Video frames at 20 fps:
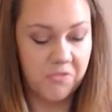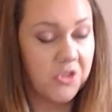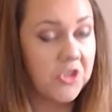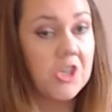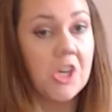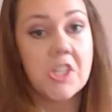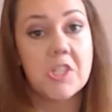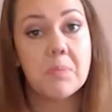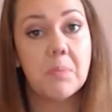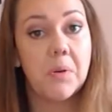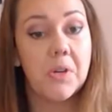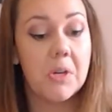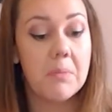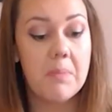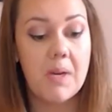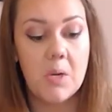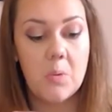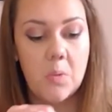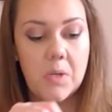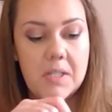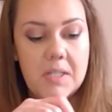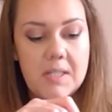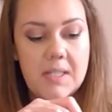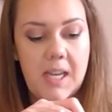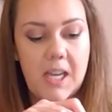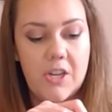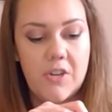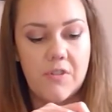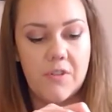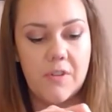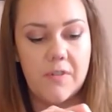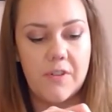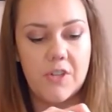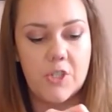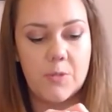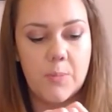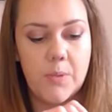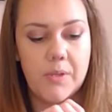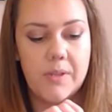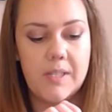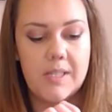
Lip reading: just put them on one side of your fishbowl.